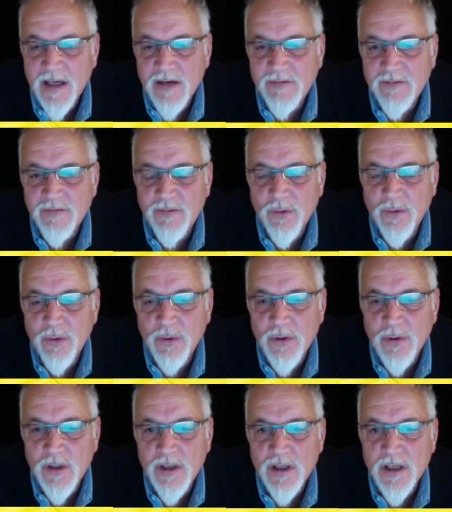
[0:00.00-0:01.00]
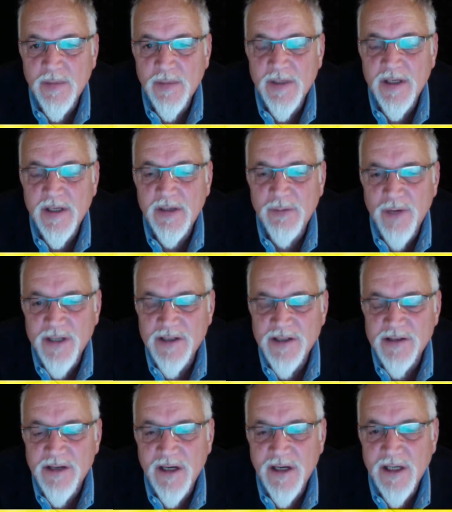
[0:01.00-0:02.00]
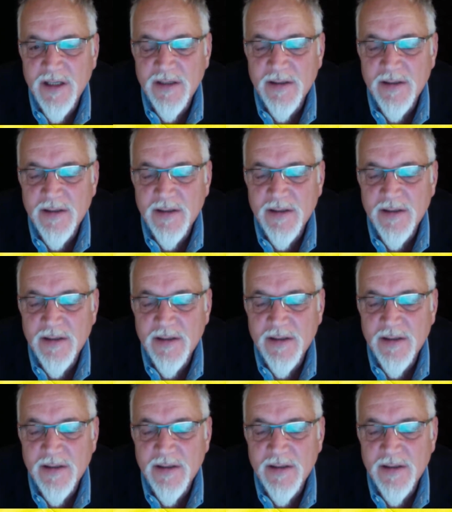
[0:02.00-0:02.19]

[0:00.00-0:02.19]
for committing regicide.